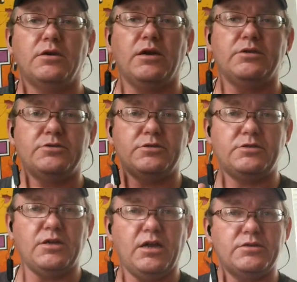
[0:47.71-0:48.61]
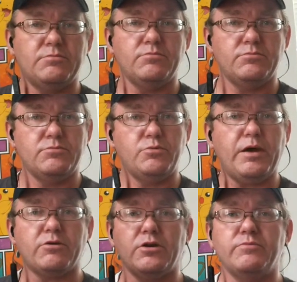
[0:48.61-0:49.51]
As you can see, I got some new
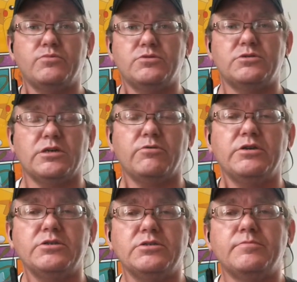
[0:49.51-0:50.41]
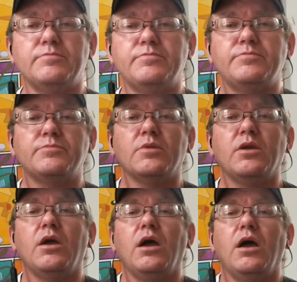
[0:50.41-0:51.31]
background decorations.
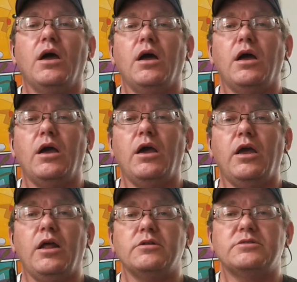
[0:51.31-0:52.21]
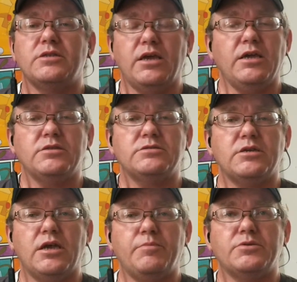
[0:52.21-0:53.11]
And
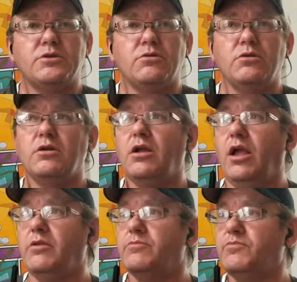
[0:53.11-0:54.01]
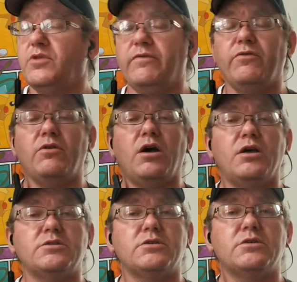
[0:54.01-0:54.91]
today's episode, and if you're not